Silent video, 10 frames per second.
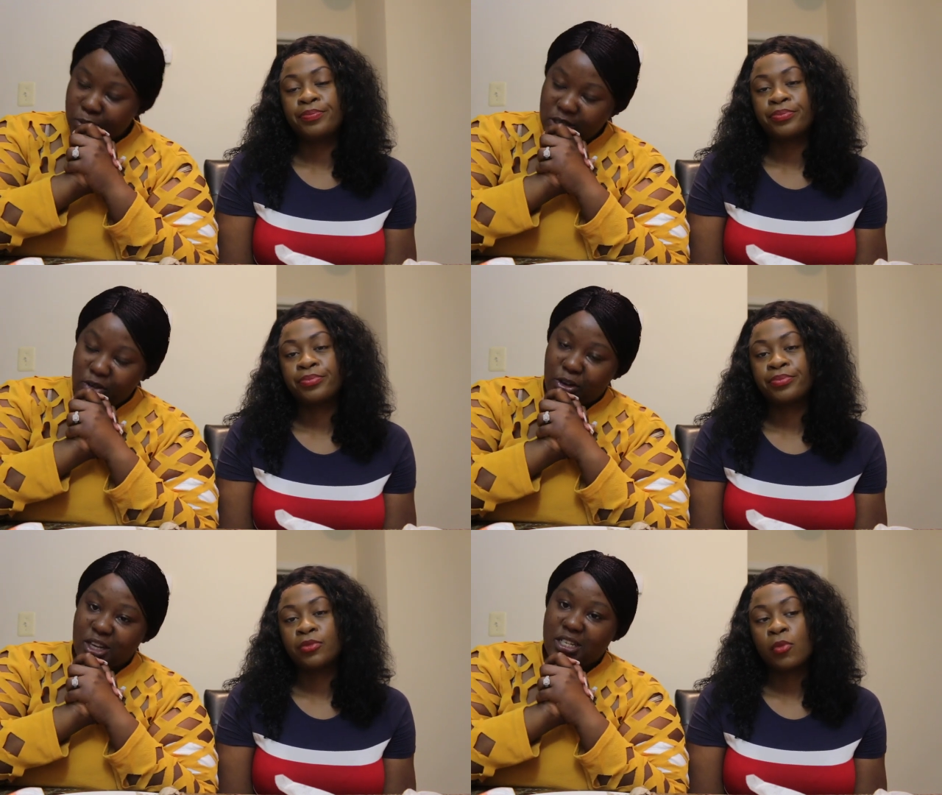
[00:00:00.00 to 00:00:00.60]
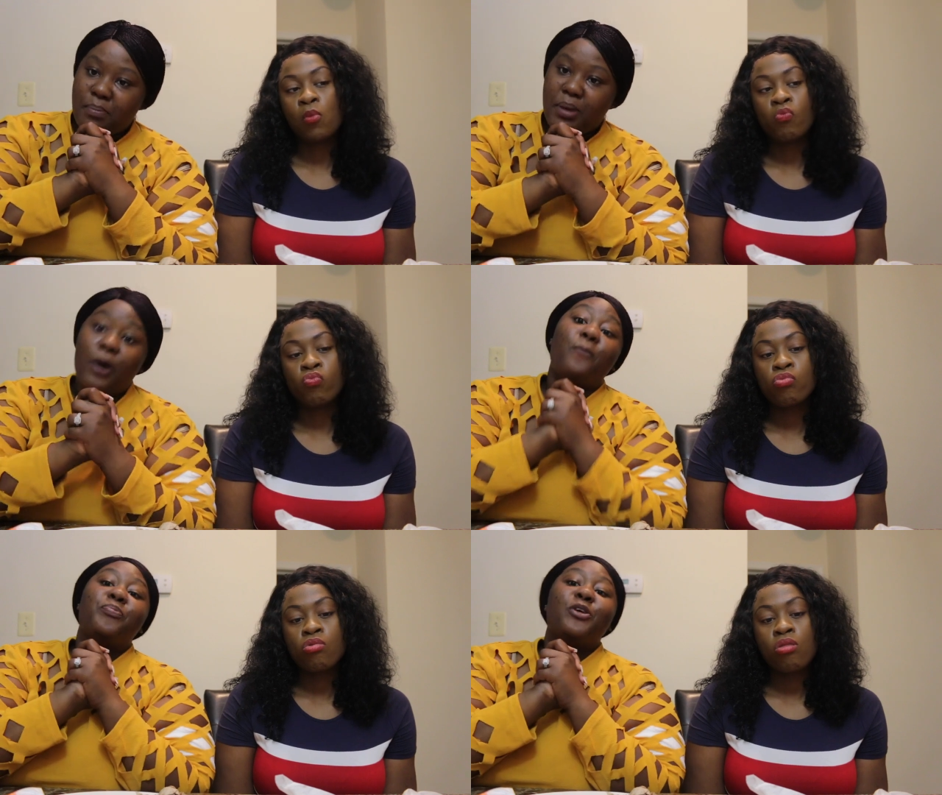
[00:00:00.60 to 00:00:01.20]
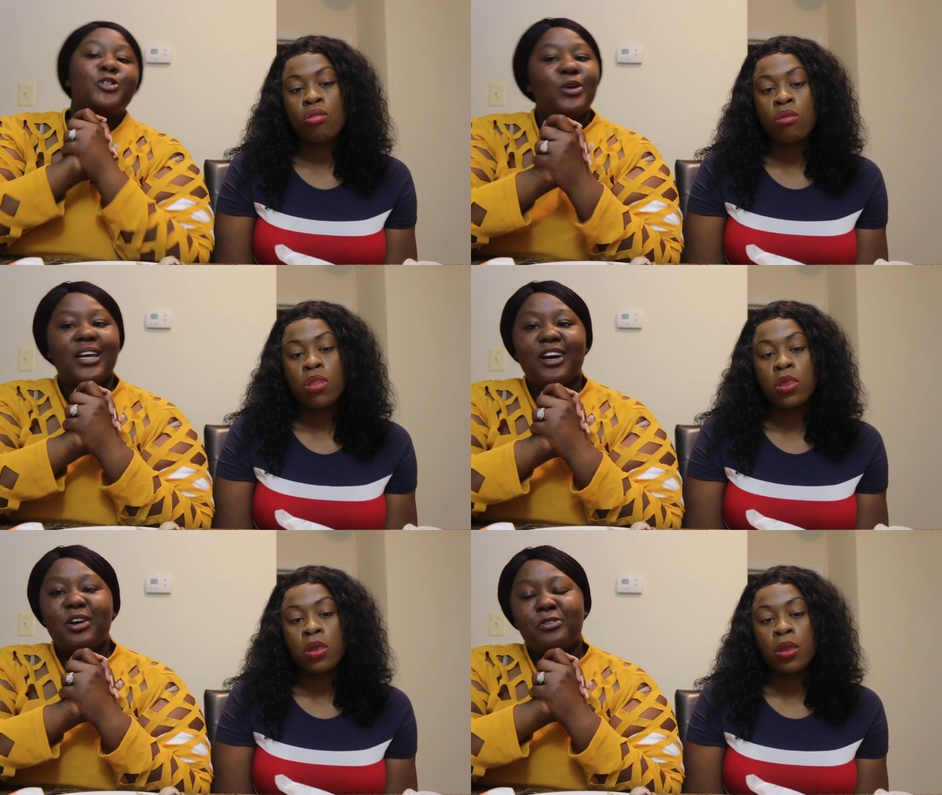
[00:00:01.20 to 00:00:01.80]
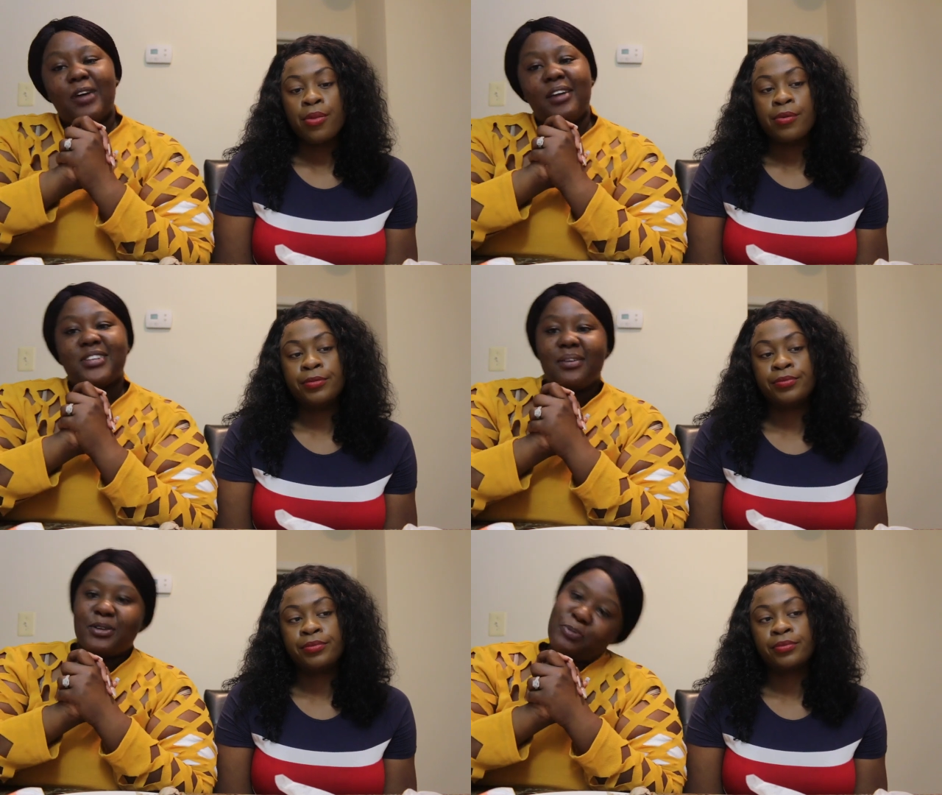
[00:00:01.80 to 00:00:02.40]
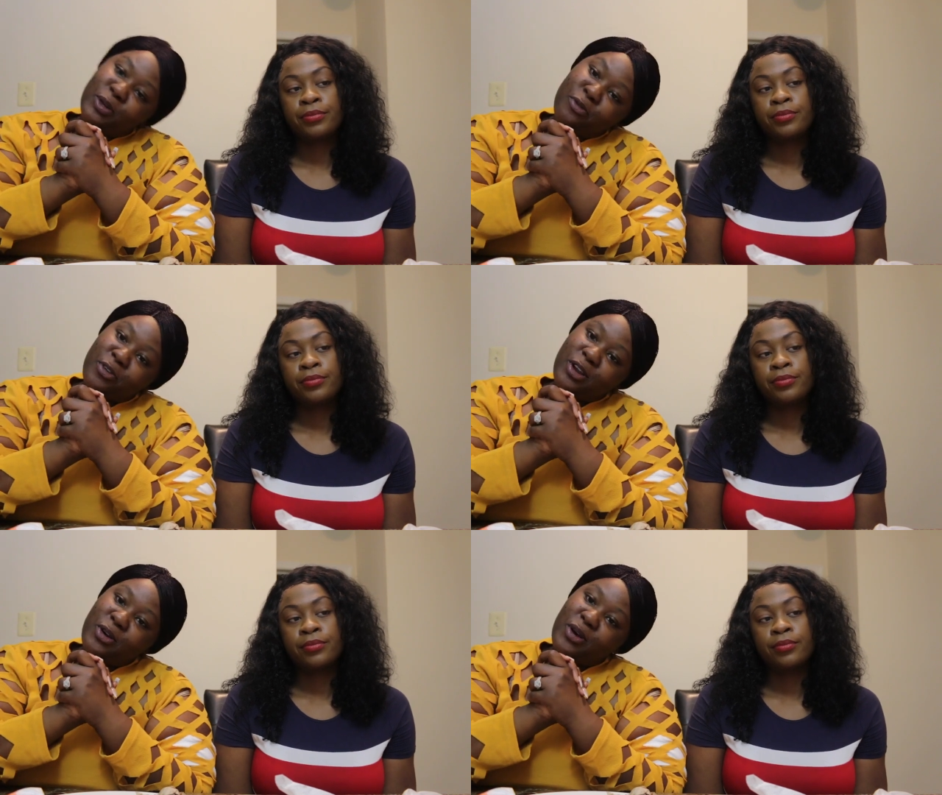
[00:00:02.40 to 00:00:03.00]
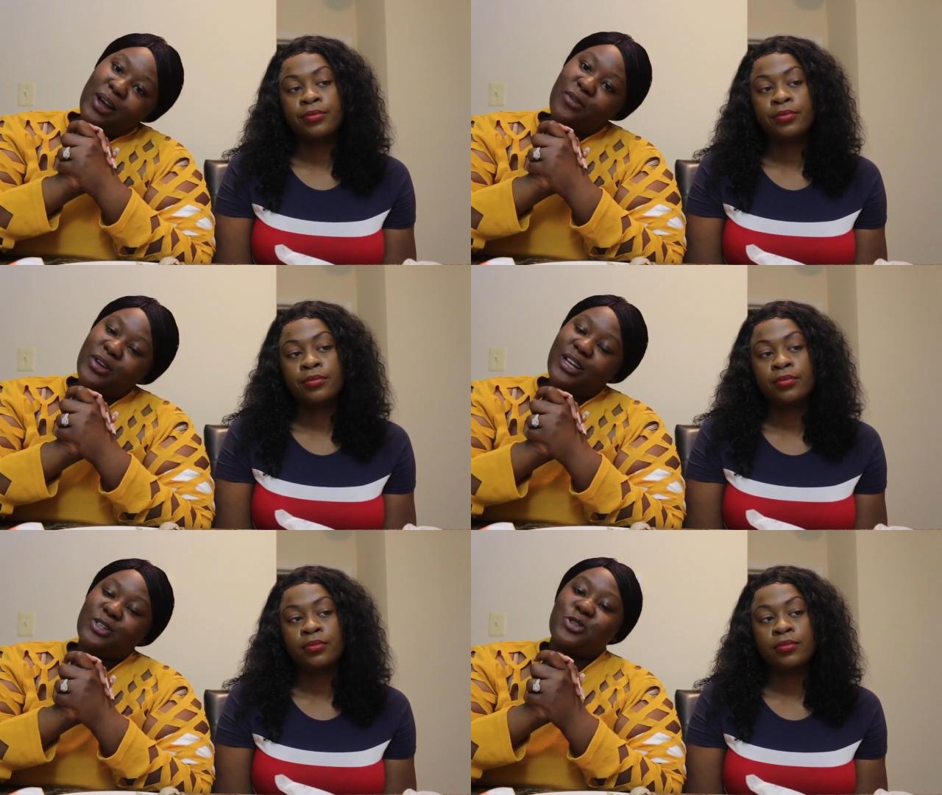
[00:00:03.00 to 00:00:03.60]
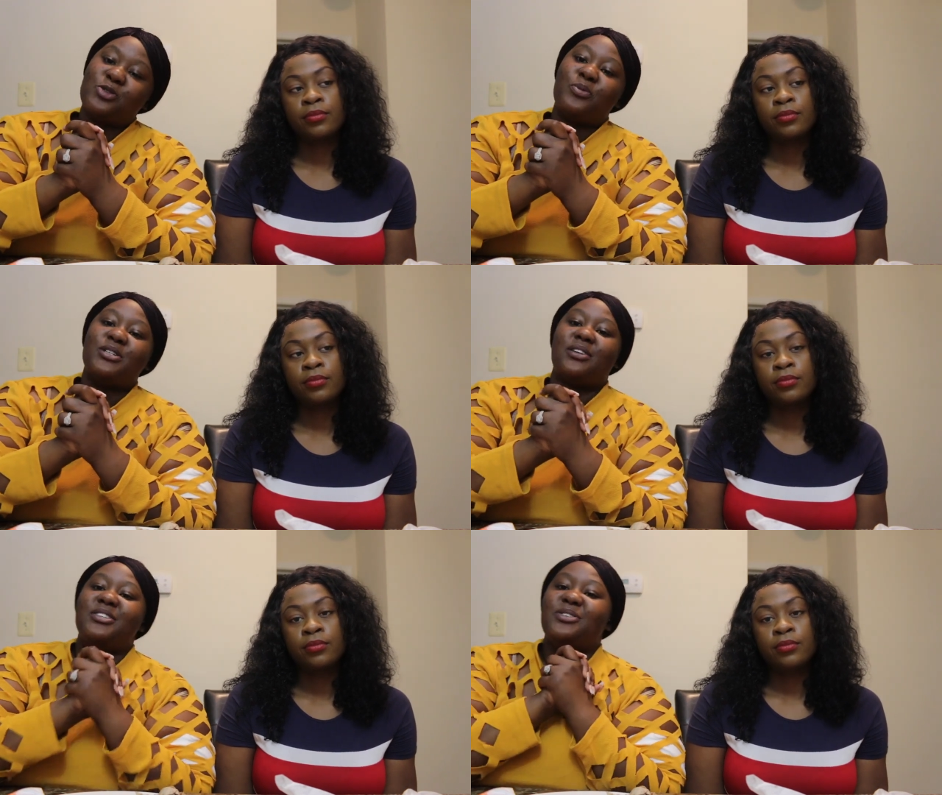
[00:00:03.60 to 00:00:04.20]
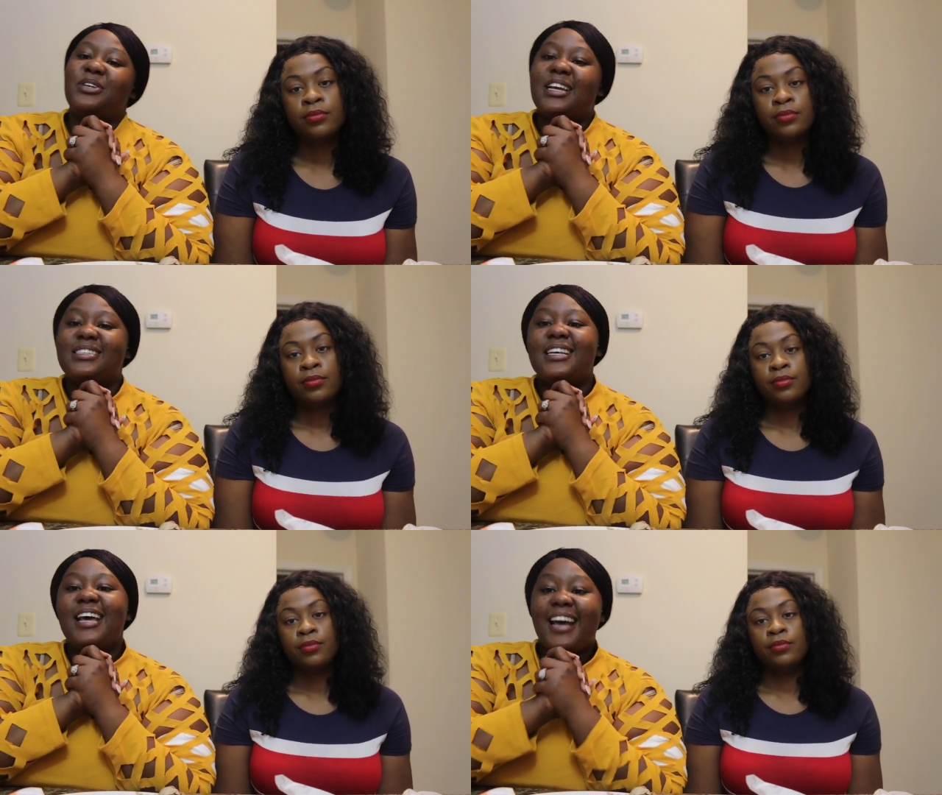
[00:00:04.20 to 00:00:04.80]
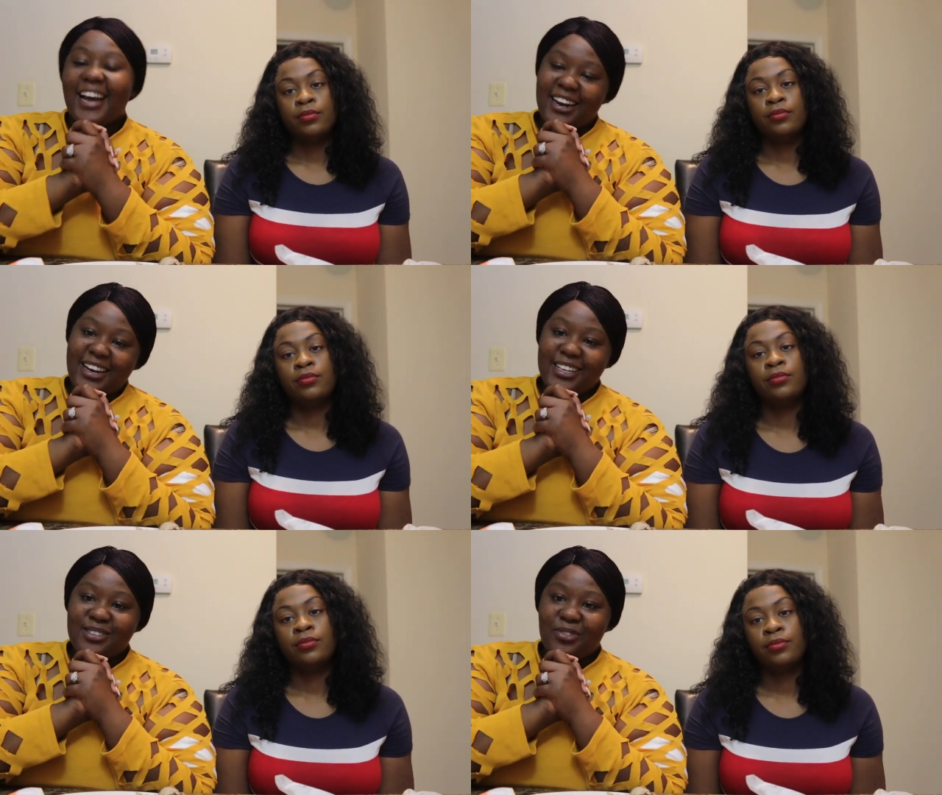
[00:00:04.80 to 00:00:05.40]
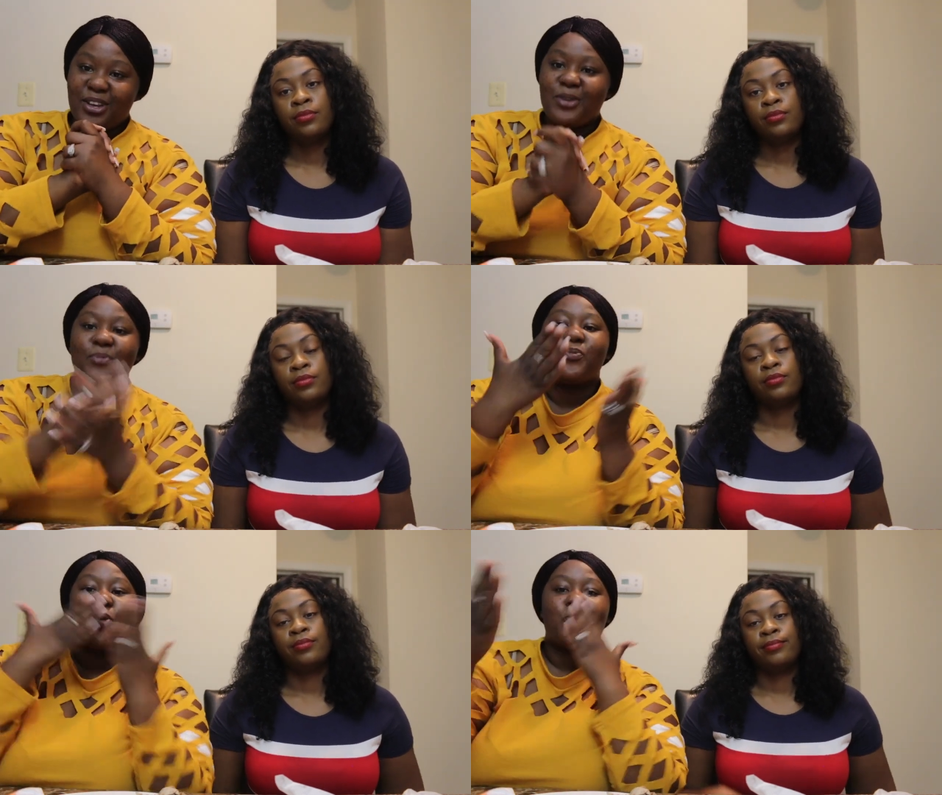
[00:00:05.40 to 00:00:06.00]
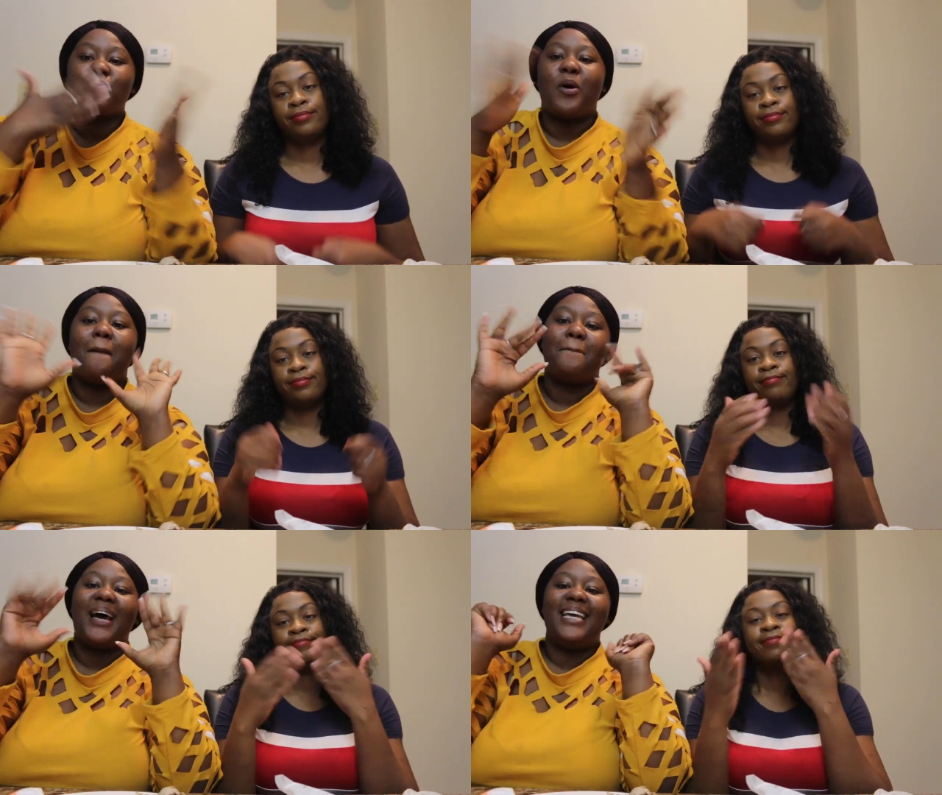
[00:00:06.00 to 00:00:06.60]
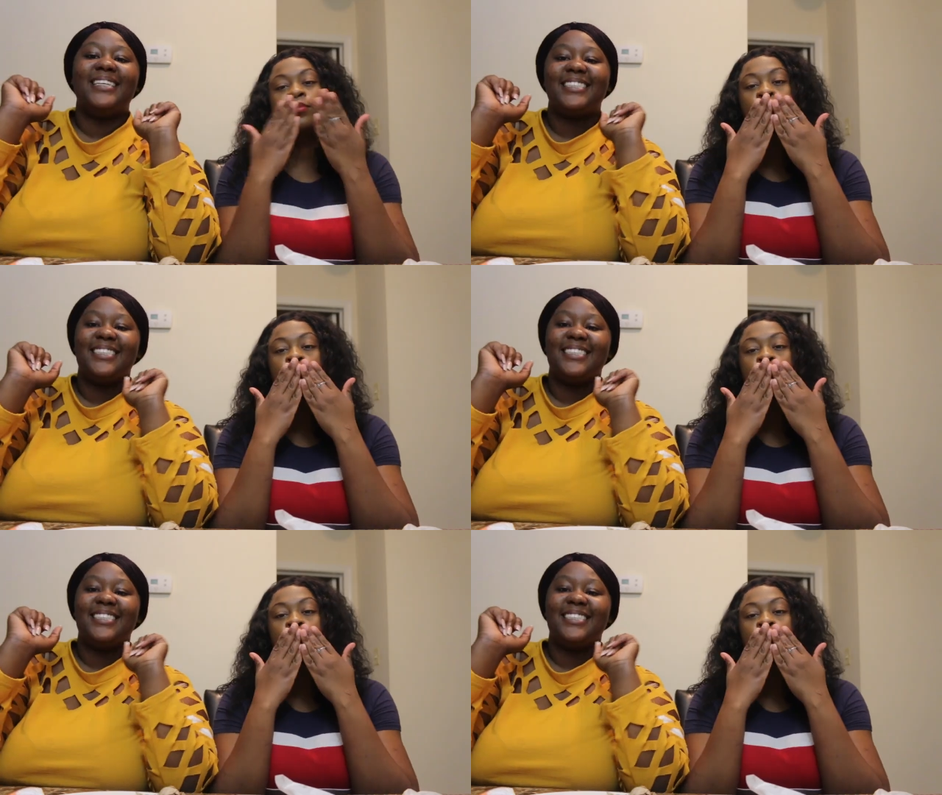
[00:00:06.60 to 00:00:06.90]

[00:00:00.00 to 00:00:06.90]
Speaker 1: post notification bell so you can get notified every time I upload a video. I love you guys so, so much. And I'll see you guys at the next video. Bye.